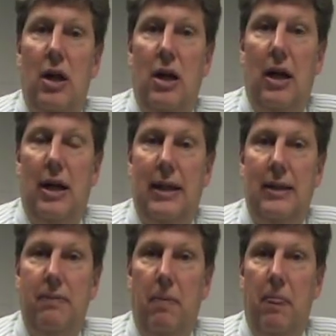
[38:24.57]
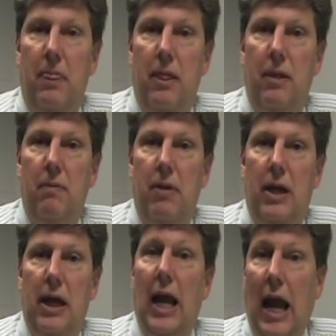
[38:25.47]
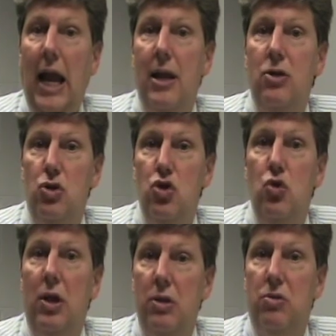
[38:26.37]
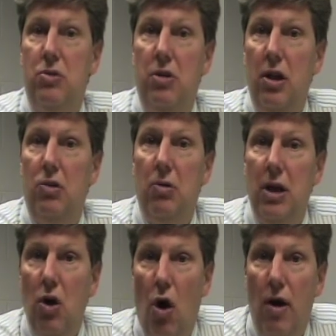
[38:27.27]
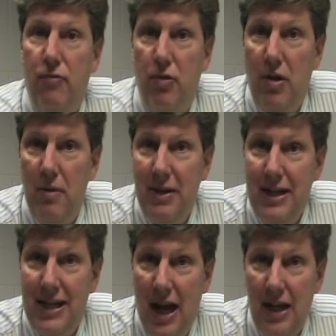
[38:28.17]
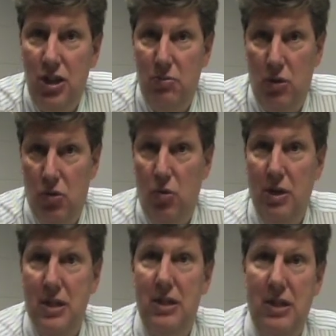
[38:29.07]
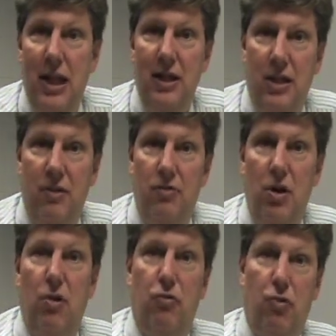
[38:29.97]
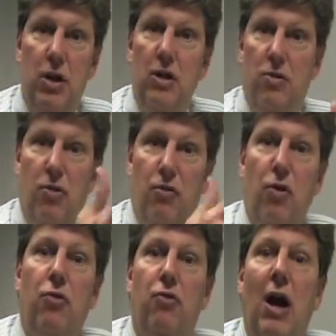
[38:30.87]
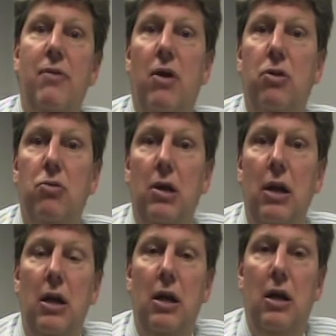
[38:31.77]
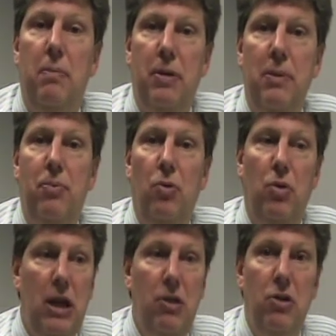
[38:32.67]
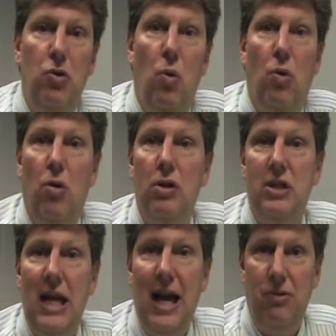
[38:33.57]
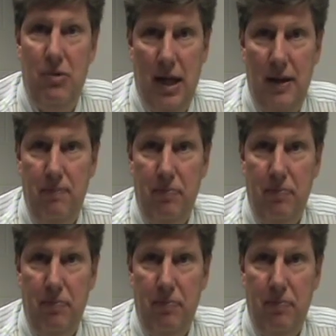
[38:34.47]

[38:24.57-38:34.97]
and you can literally offer them an enticement or an incentive, free to the first 500 people in the door on Saturday.